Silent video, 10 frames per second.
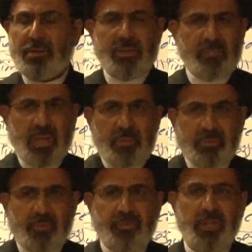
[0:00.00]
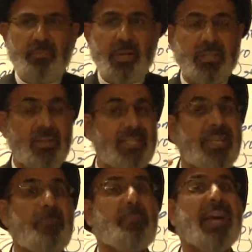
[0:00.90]
sometimes 15 minutes, they
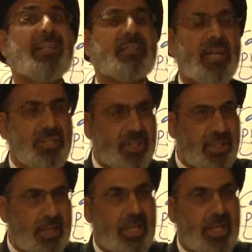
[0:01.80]
say pay attention.